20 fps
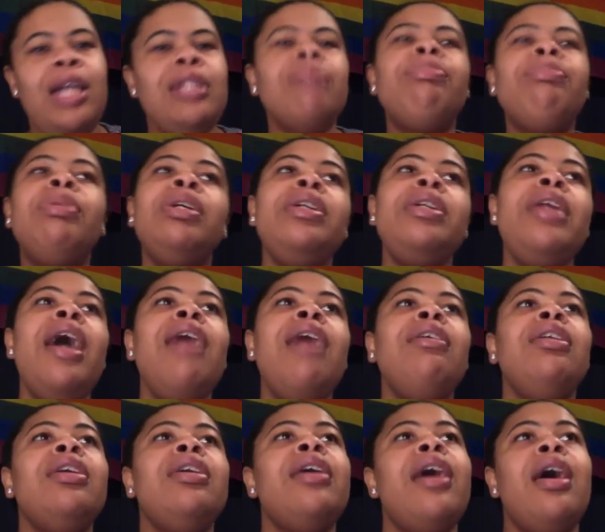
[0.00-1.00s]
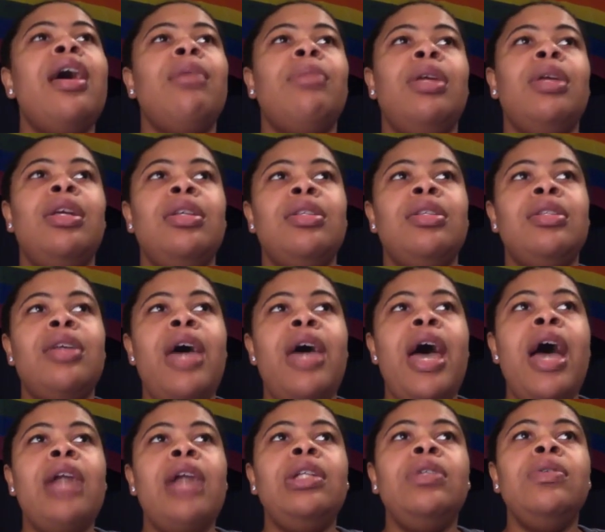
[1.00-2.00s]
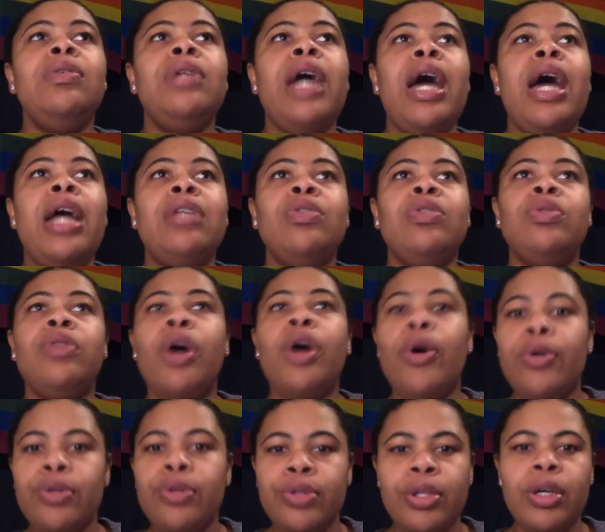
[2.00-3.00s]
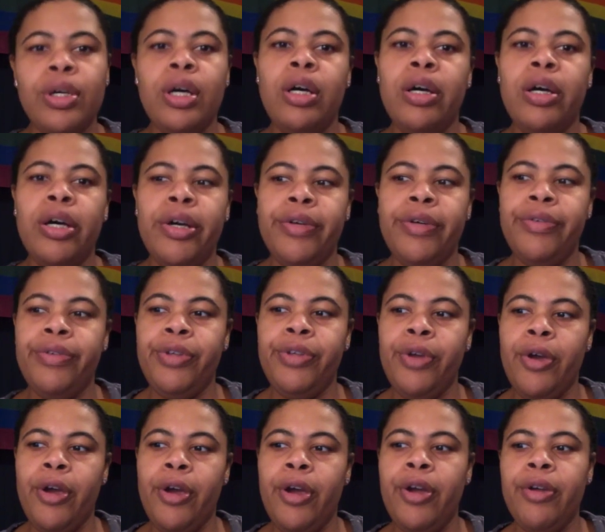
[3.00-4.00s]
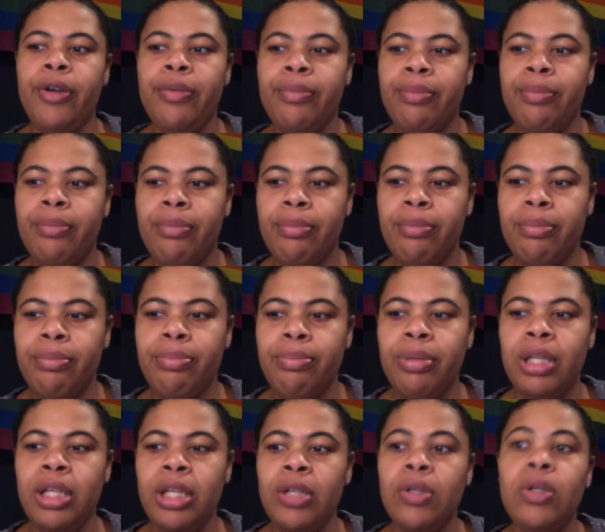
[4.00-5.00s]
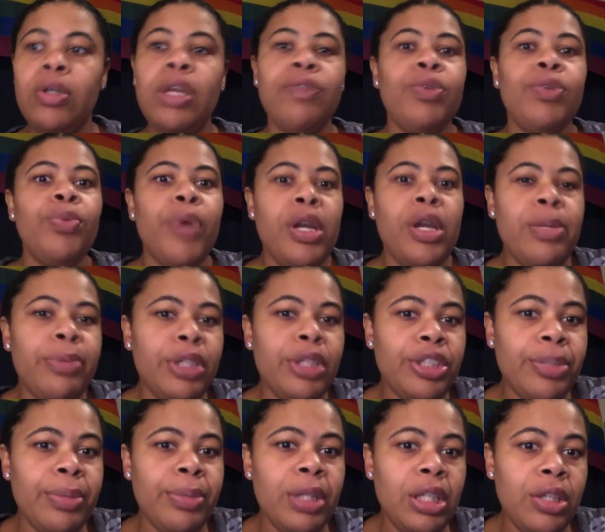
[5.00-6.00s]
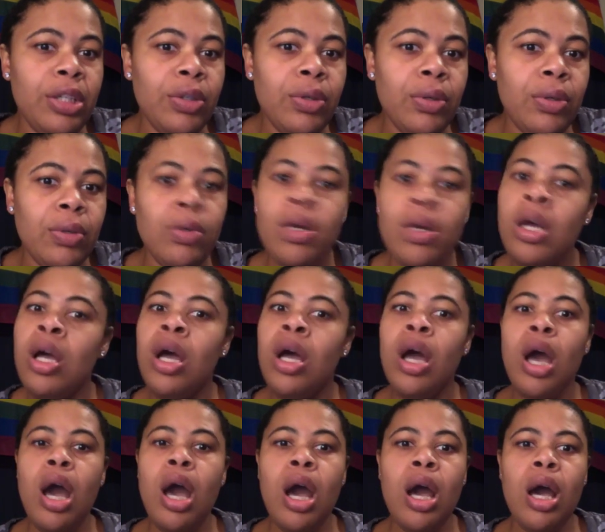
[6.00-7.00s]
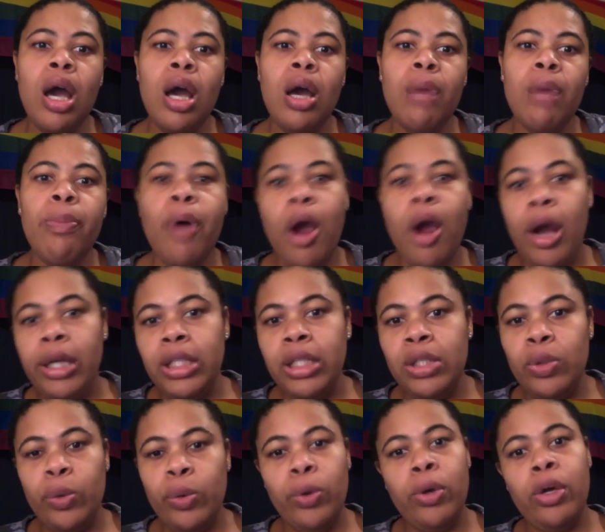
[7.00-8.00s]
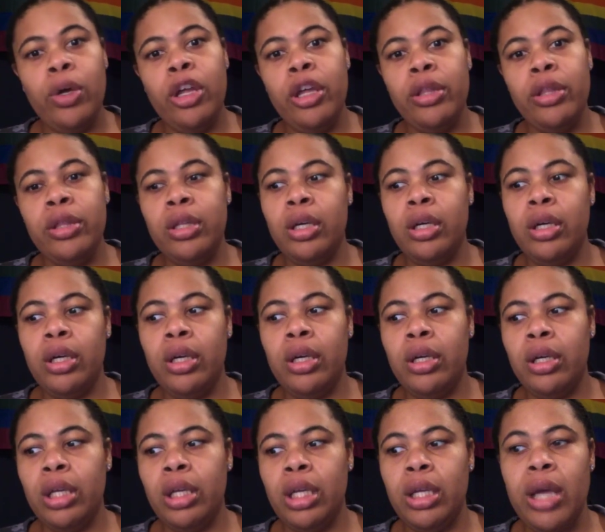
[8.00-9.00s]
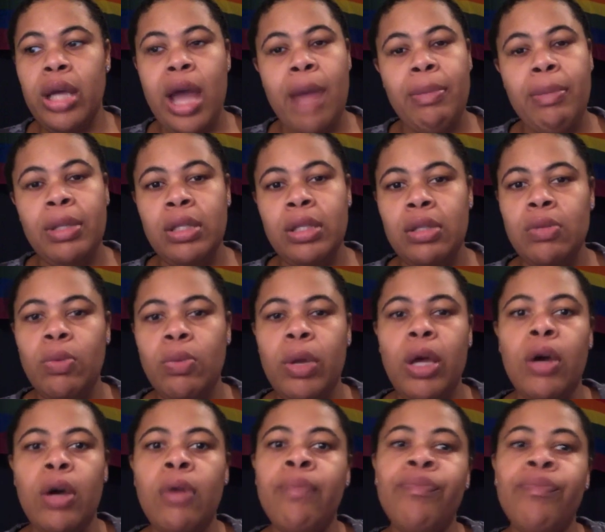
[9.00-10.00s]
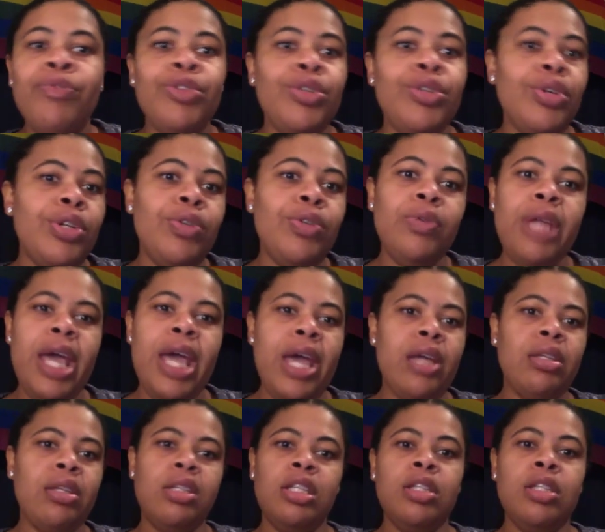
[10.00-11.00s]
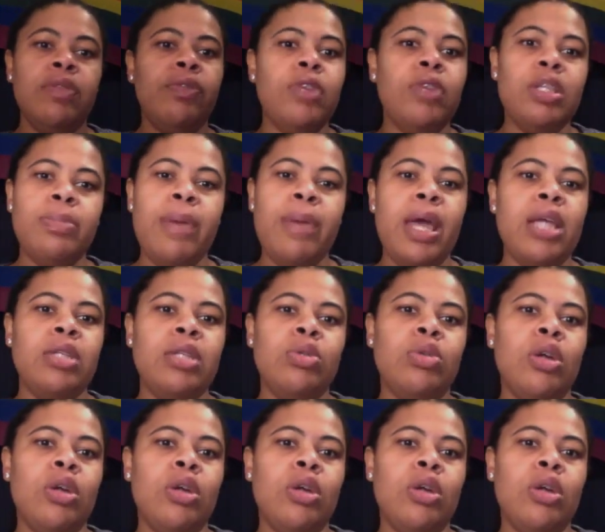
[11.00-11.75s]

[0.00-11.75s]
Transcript: Put down in the comments, how do you guys, those of your political, if you want to put your political parties on in the comments as well, you can do that. This is a free space.